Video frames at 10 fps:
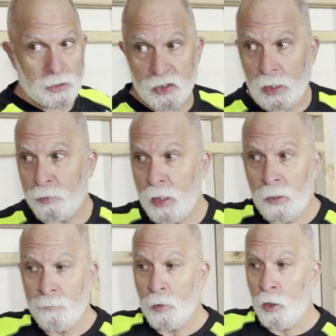the same
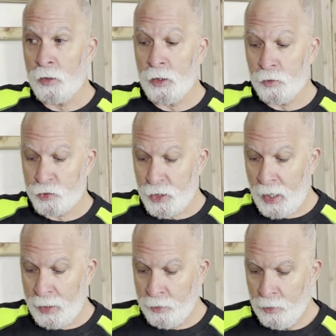thing on the other
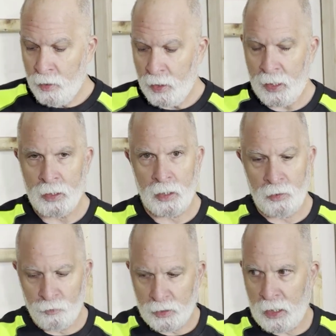side, and I
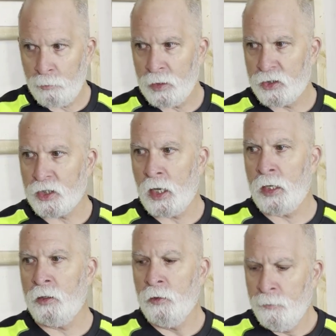even came
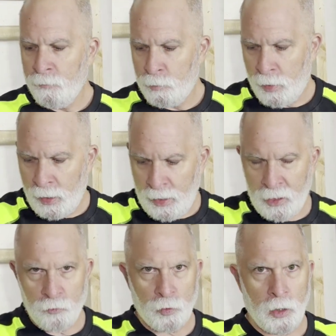inside my
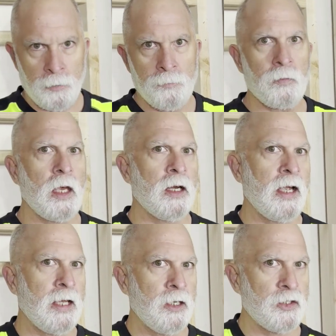end run and
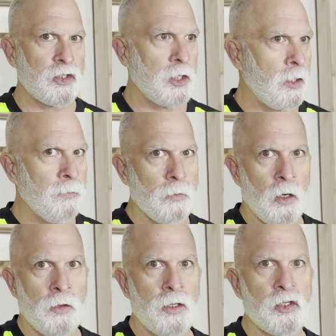I added a stud
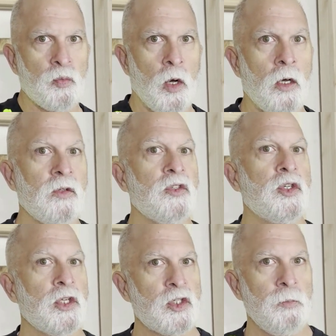on this wall
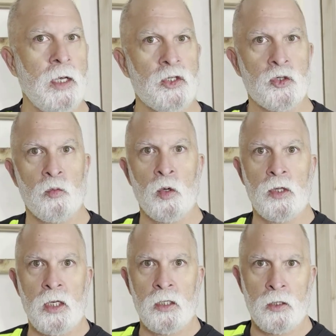just to make sure where
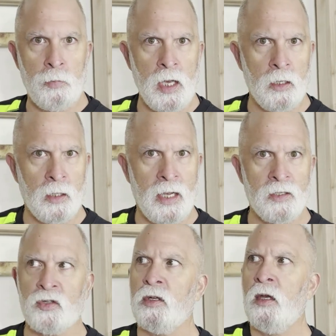the end of the panel
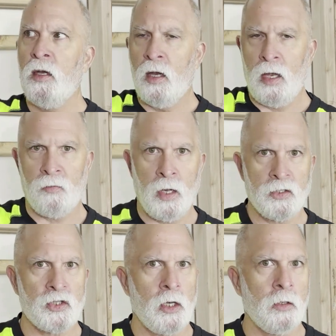lands, I've got
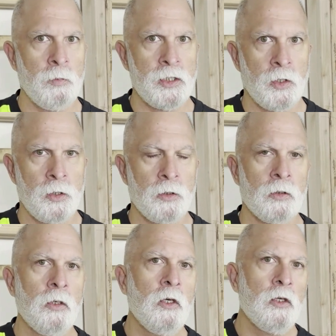solid
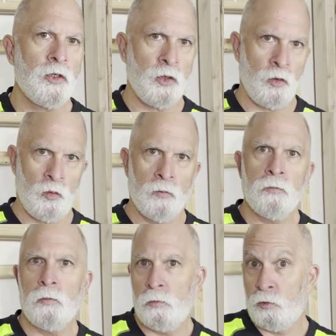material to
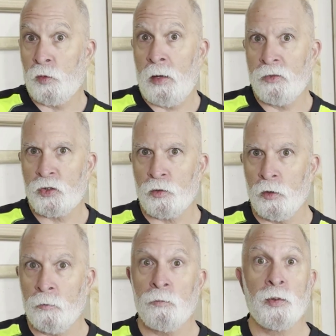drive a
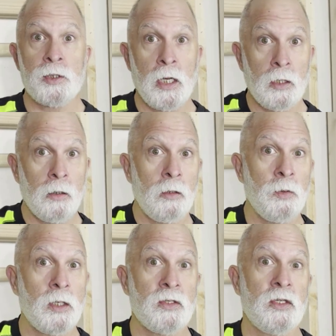screw, particularly
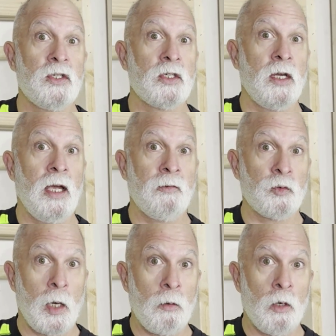because this is going to have
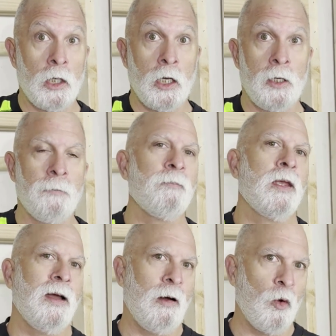drywall on it.
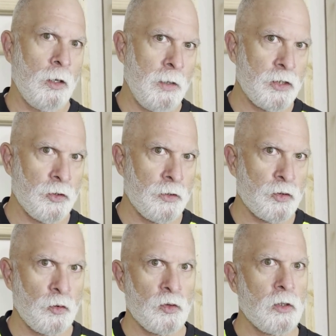I want to make sure the
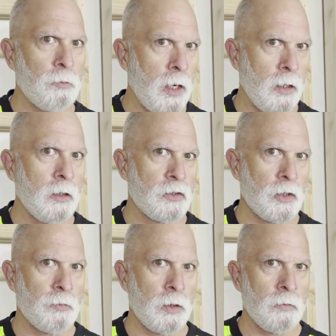screw is going to bite into
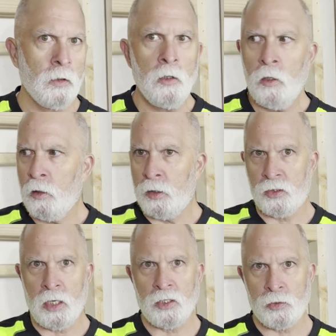something
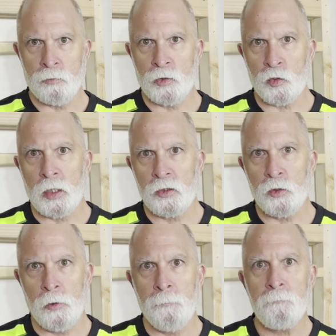that's got some strength
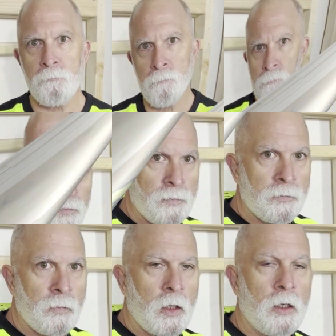to it.
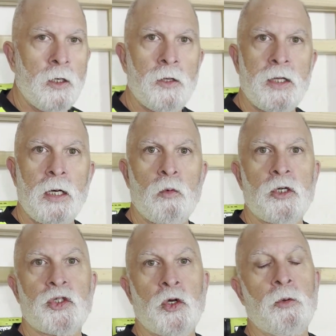Another thing I
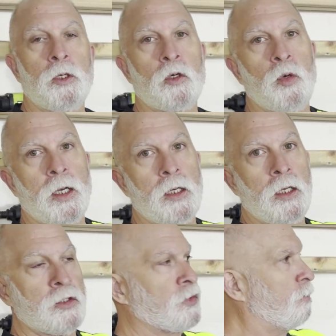want to show you real quick
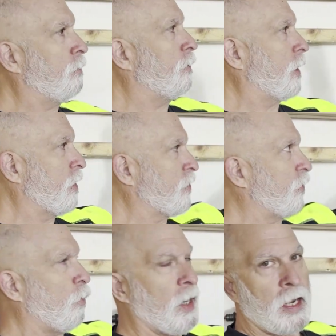is, because of
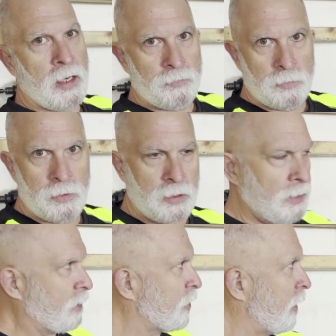the way I did
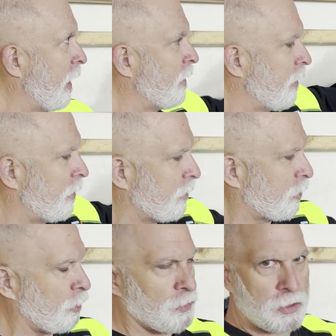this, and I did
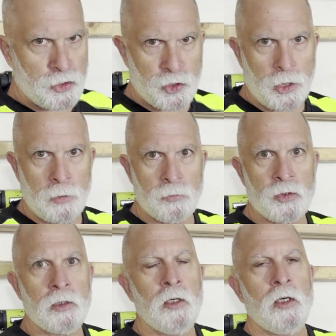this using
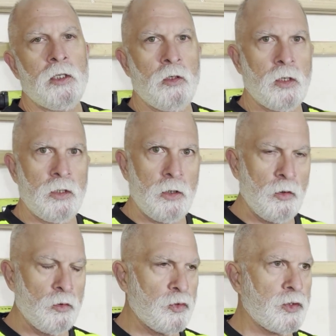shims, you can
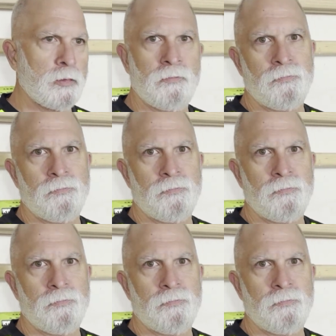use